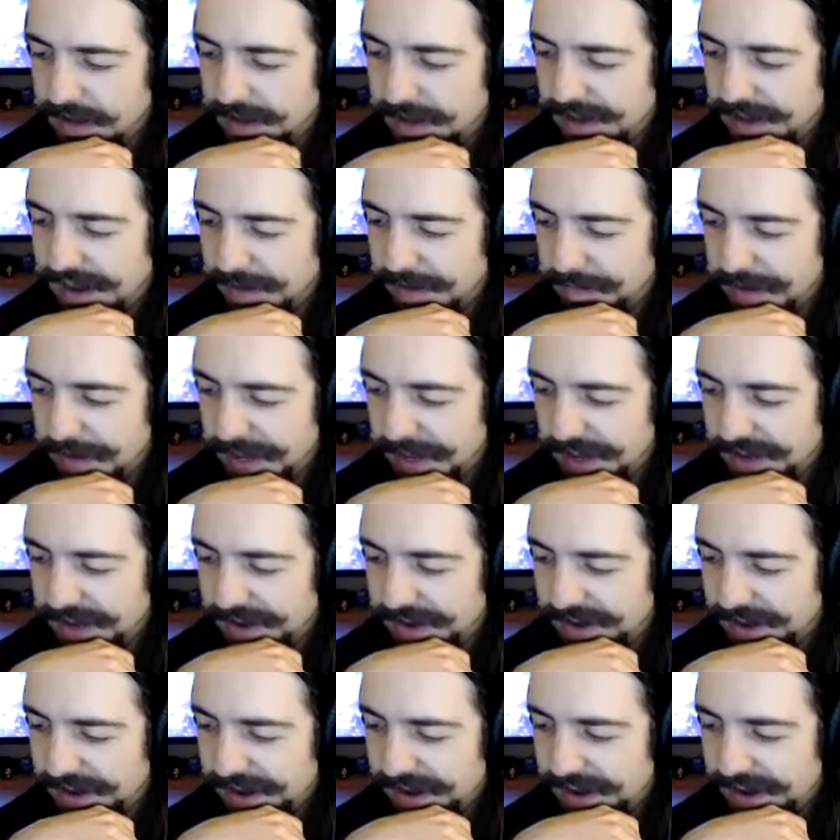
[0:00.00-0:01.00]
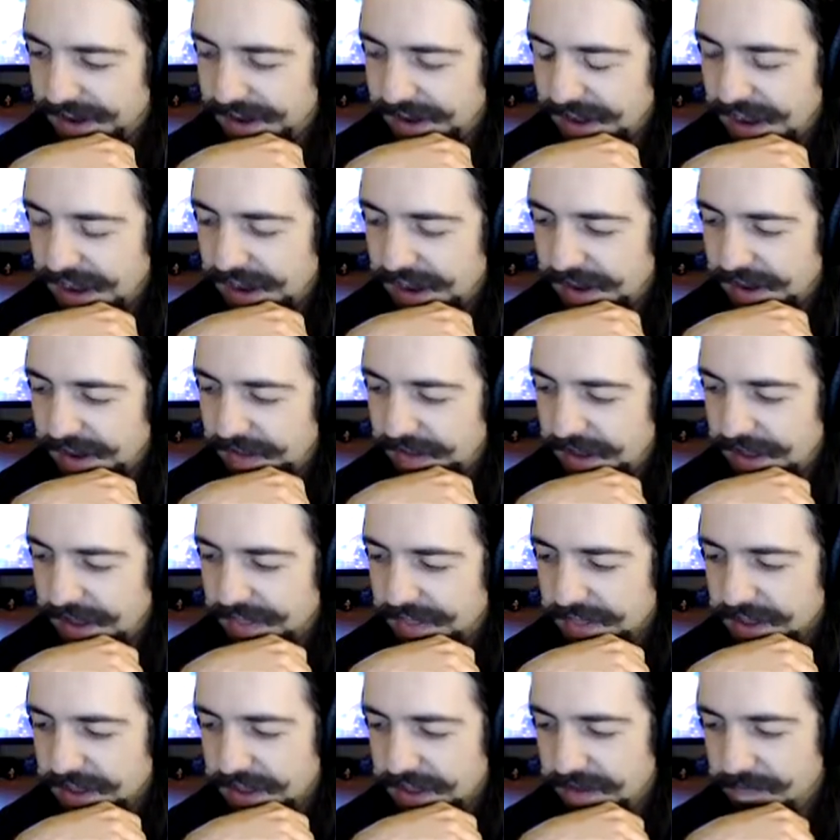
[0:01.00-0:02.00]
I mean, I
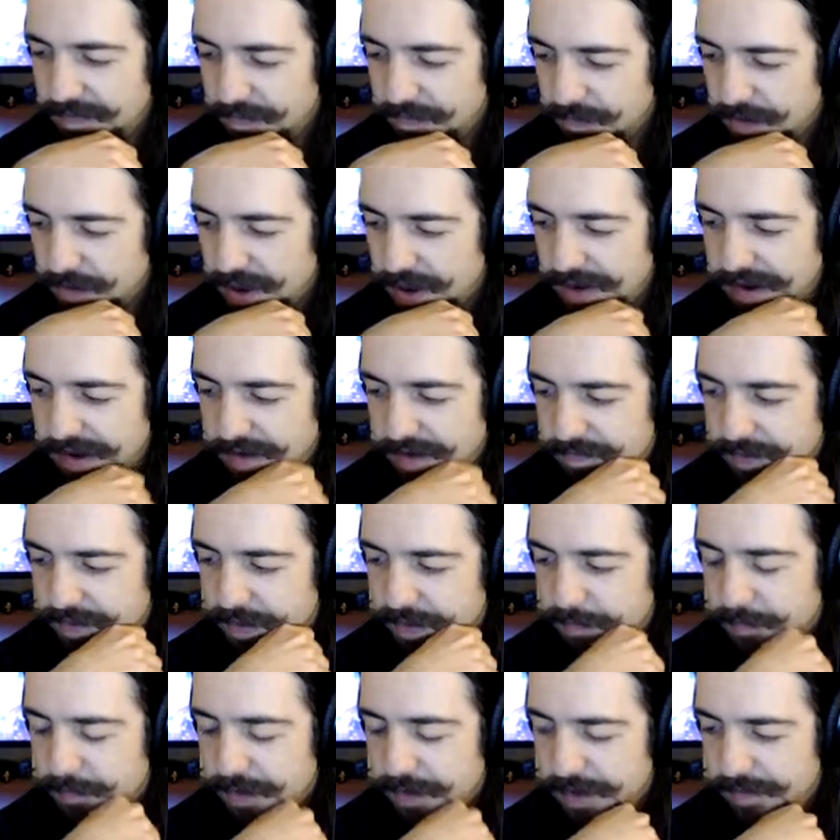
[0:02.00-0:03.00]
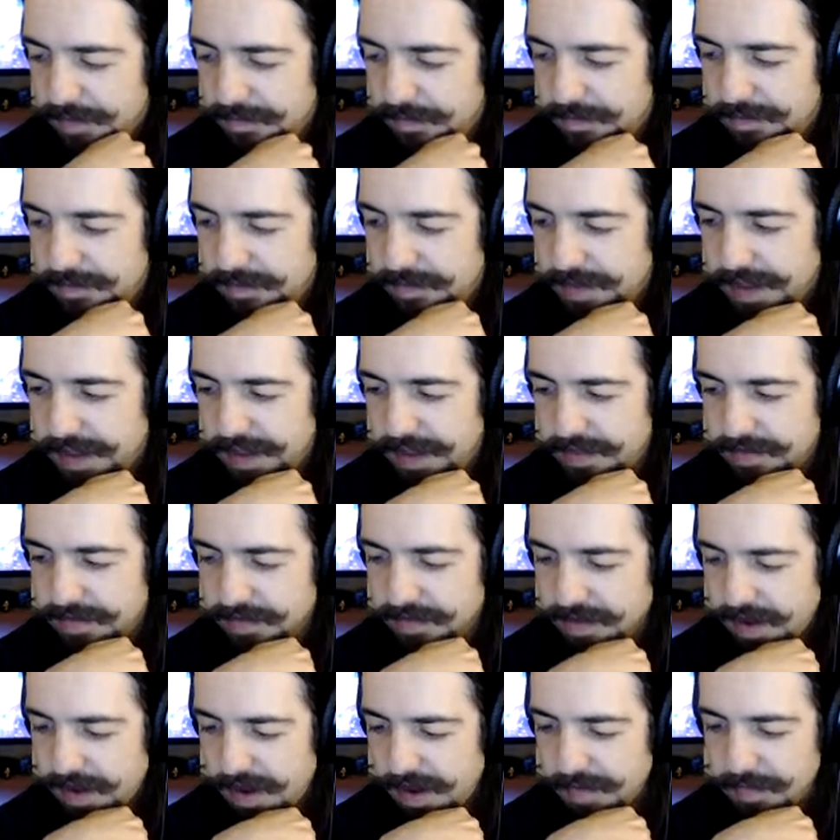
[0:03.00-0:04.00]
think I've read every one of his
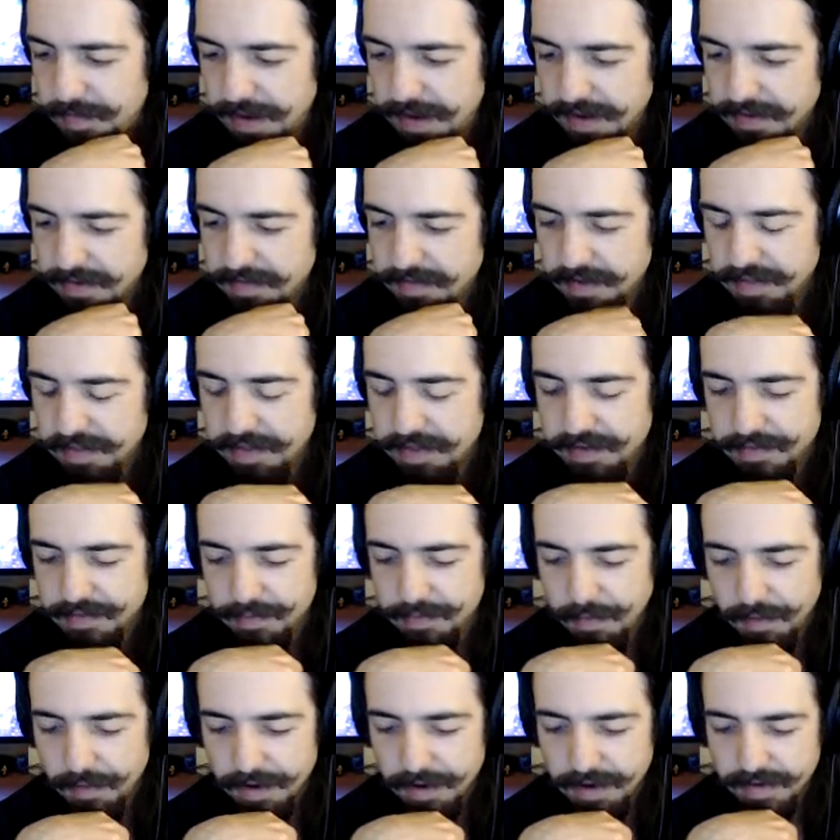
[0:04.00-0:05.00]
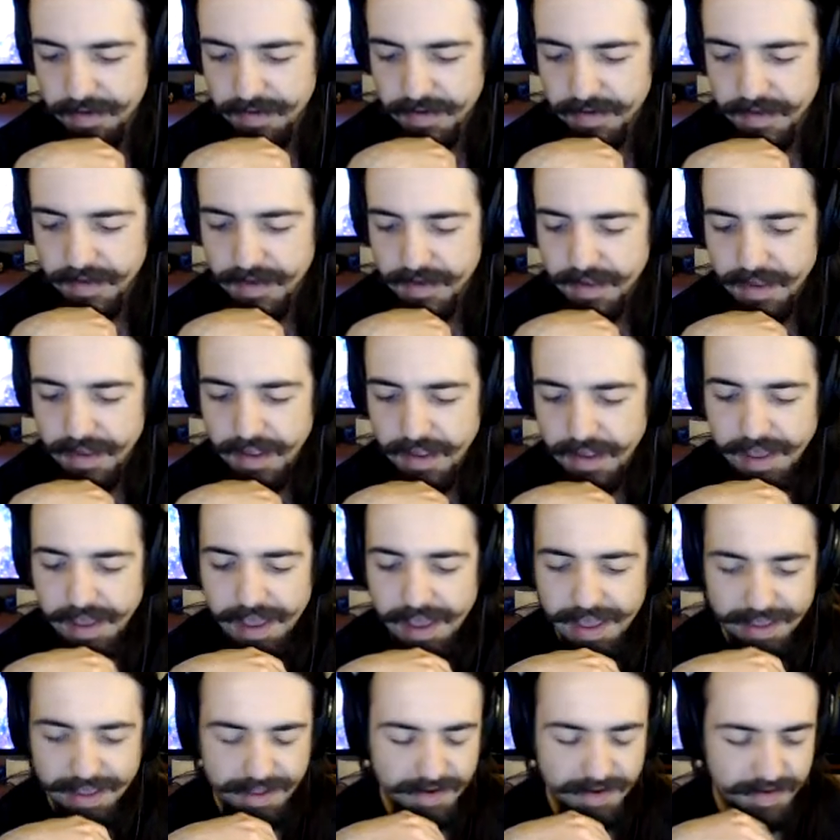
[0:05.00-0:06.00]
comics at this point,
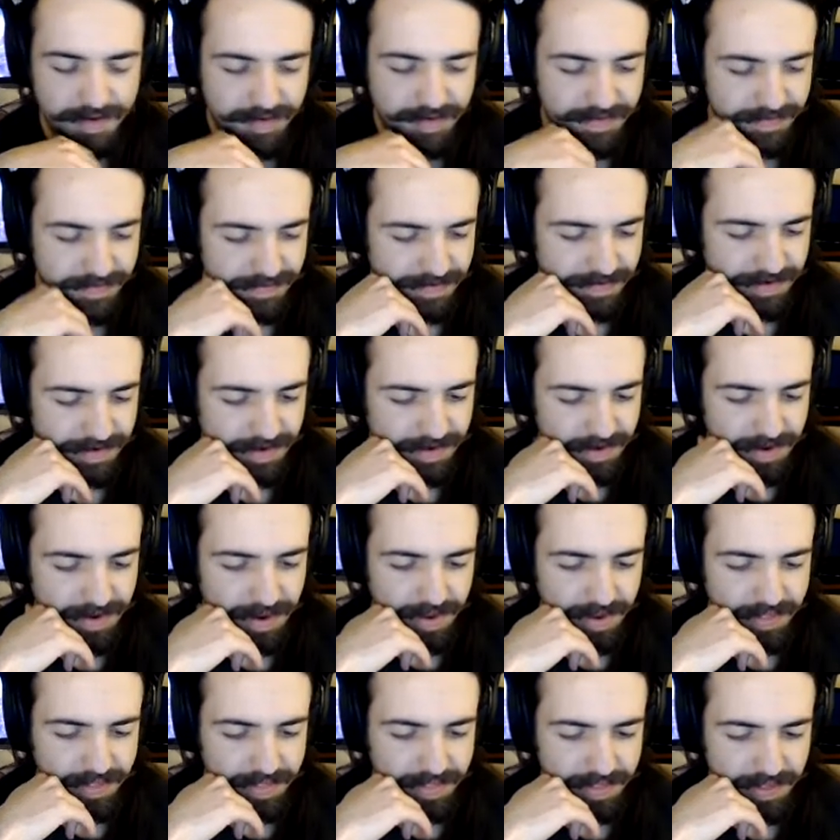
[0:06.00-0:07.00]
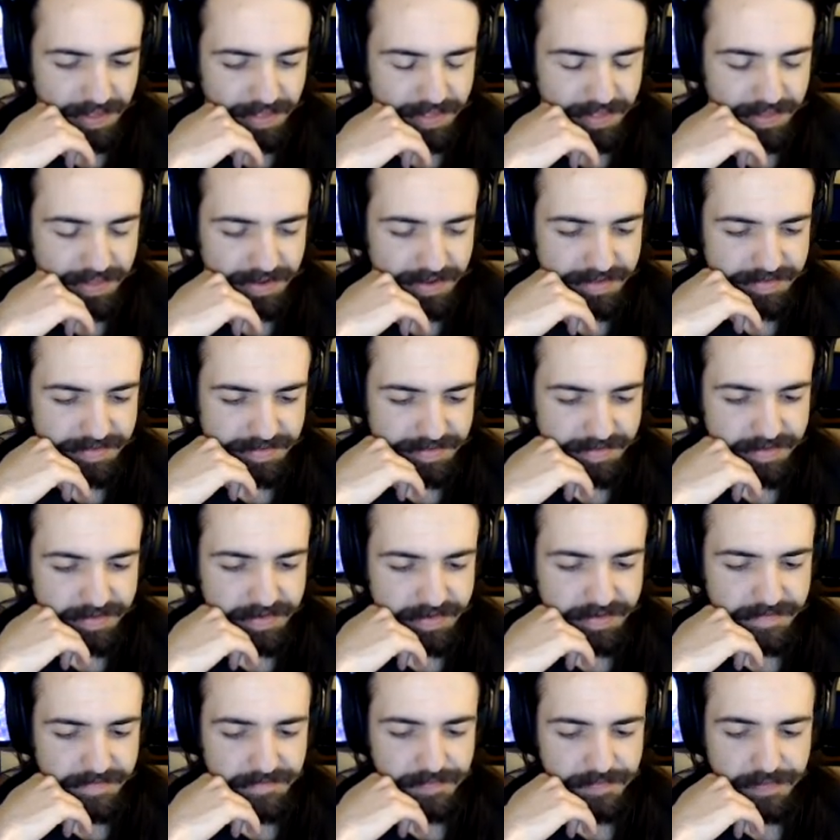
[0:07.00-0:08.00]
and I think
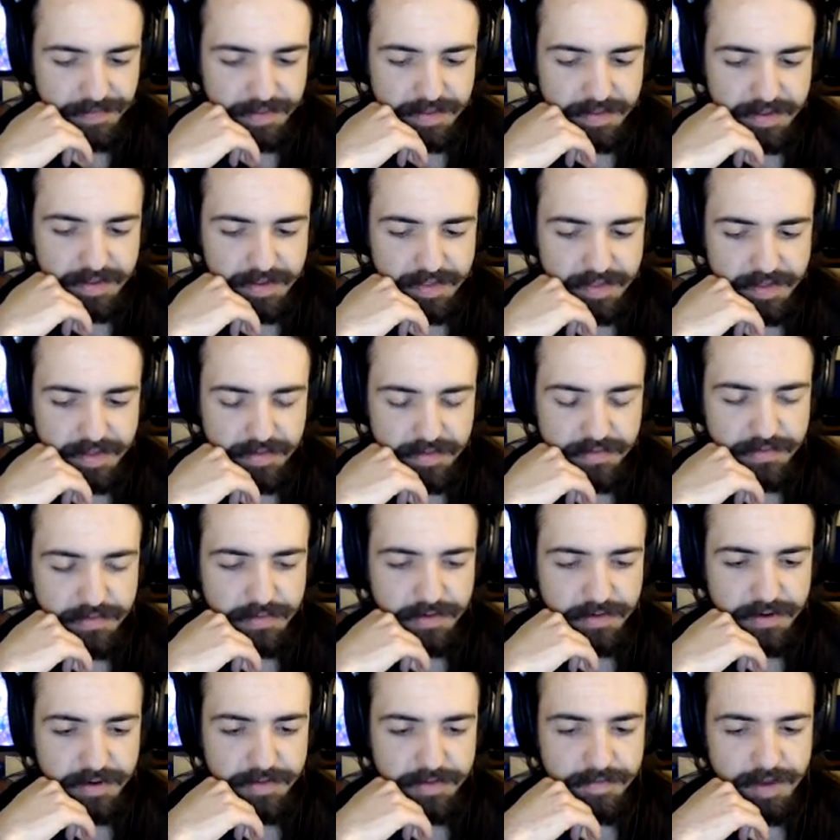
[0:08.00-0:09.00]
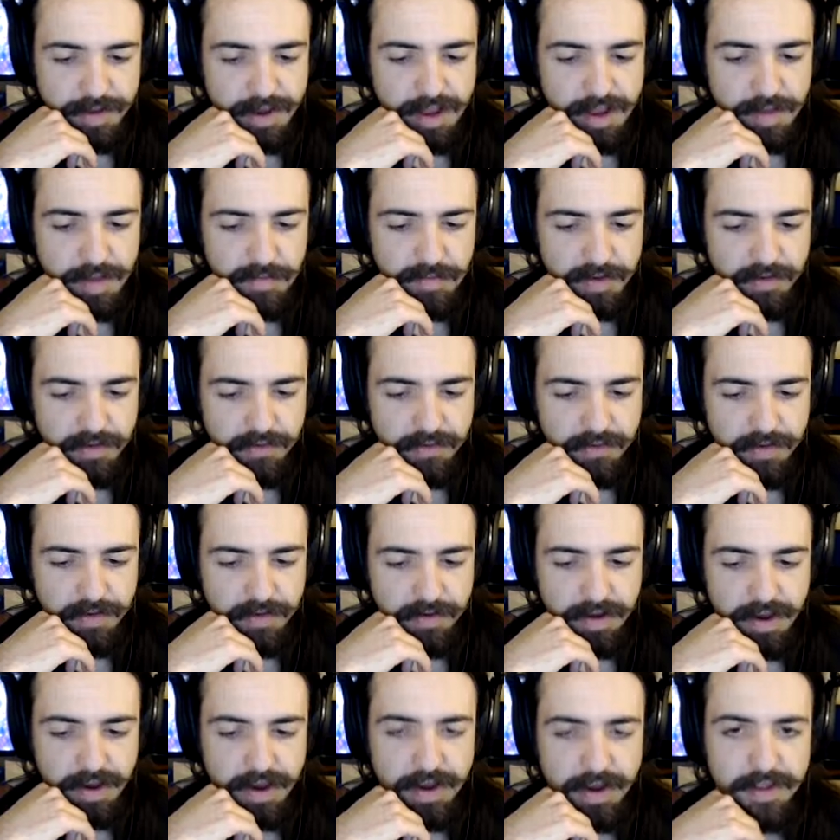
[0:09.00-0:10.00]
there's sort of an
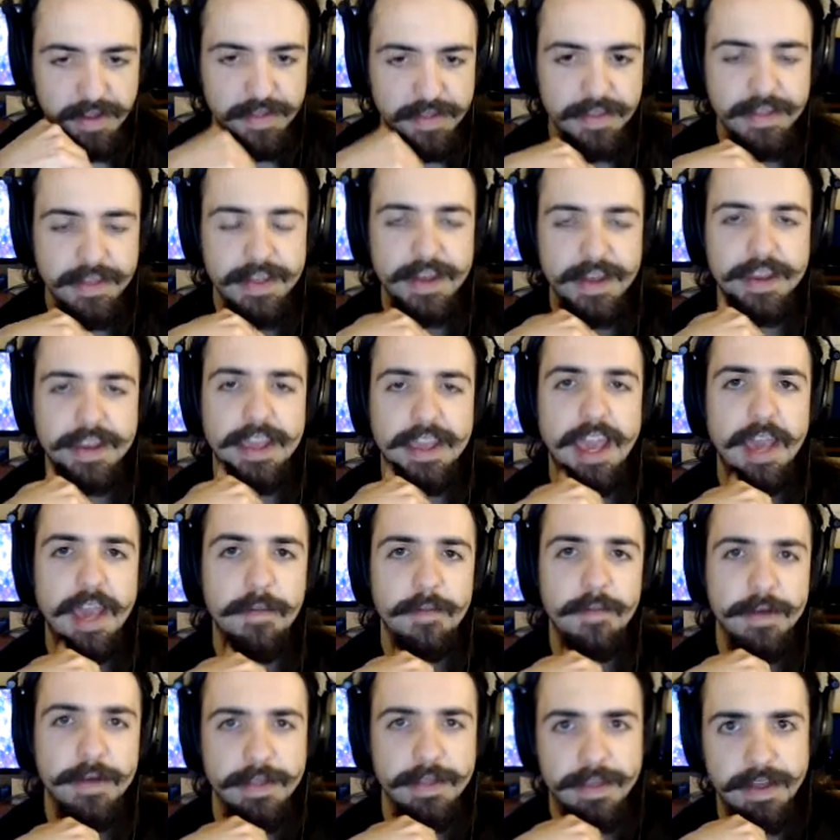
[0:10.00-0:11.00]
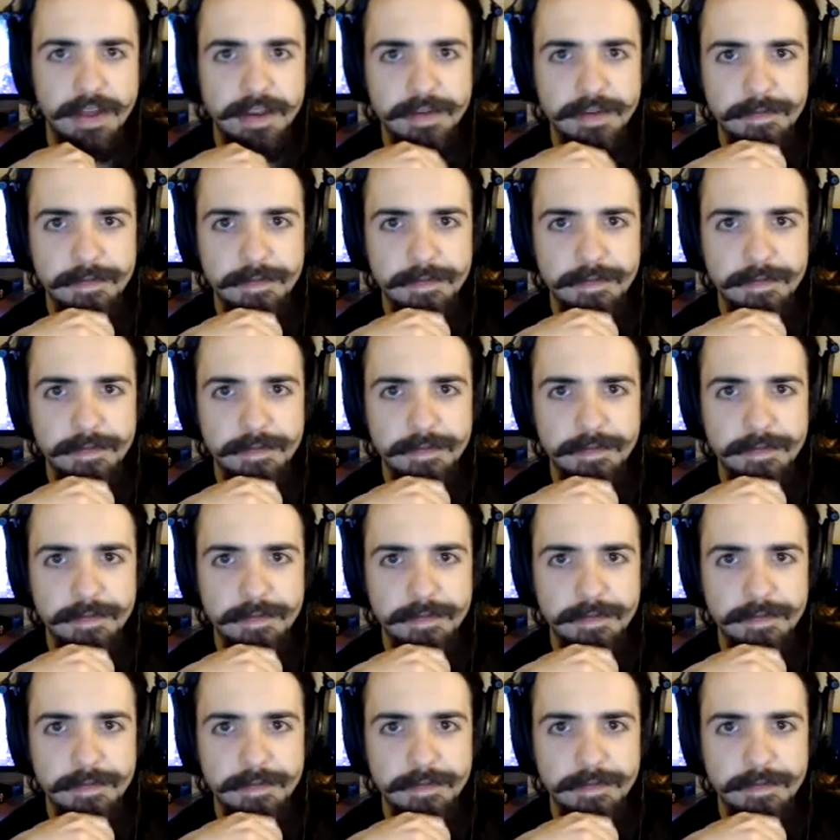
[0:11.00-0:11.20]
immaturity that came with it.